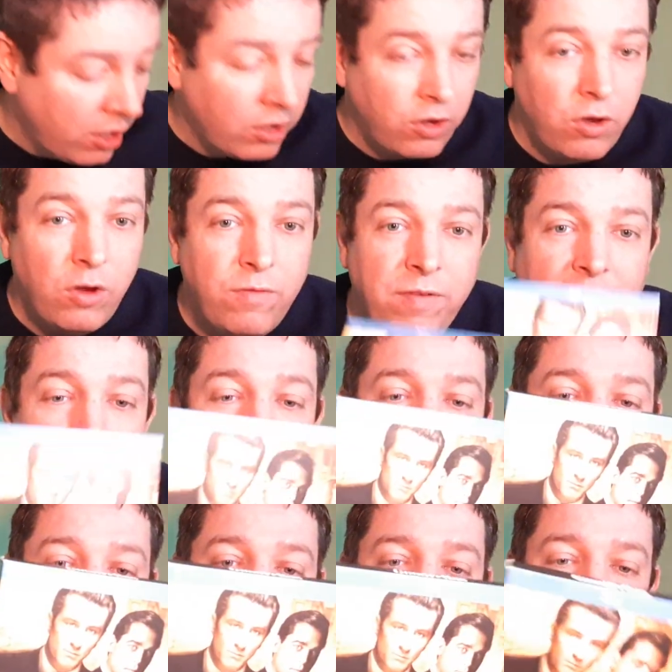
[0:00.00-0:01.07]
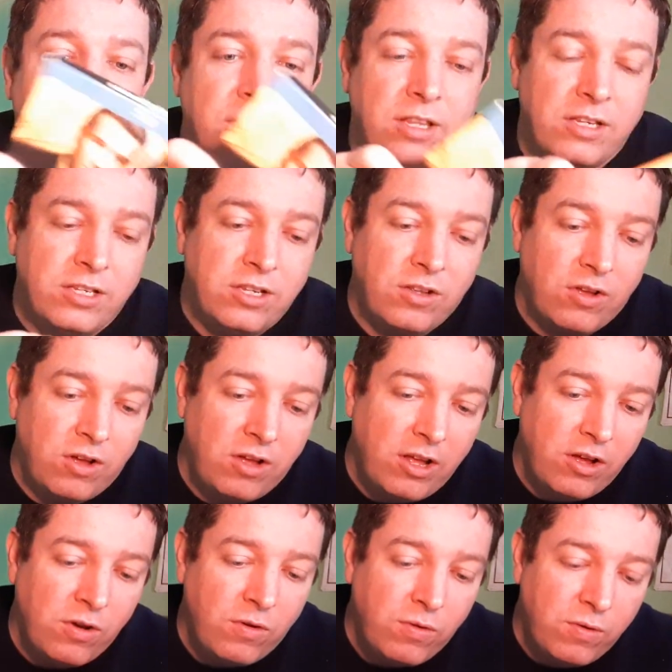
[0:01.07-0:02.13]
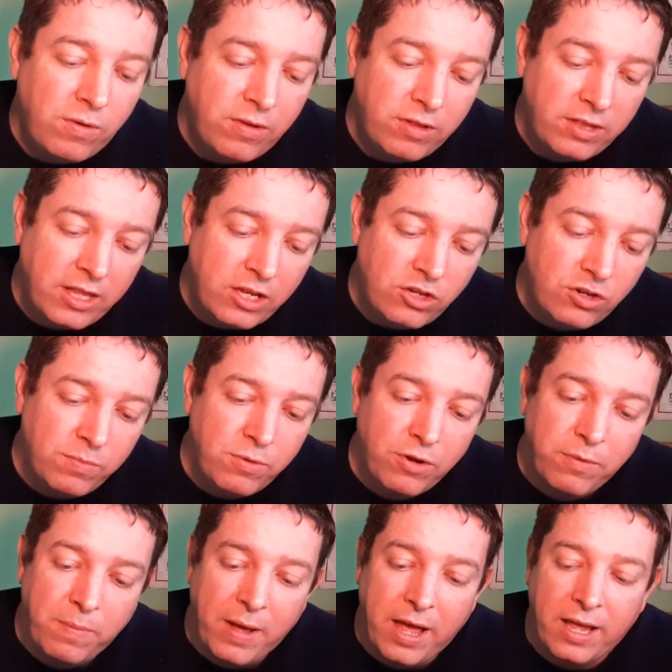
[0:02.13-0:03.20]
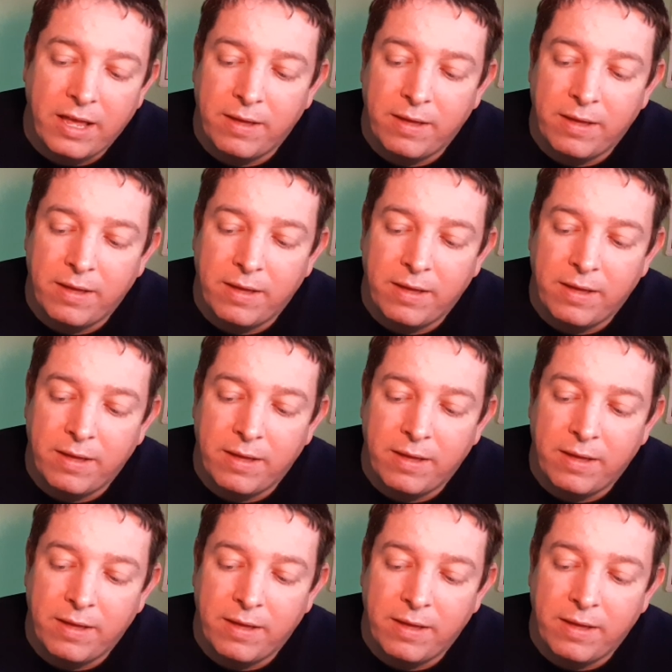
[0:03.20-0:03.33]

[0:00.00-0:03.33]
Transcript: Goodfellas. This is a little digibook pack.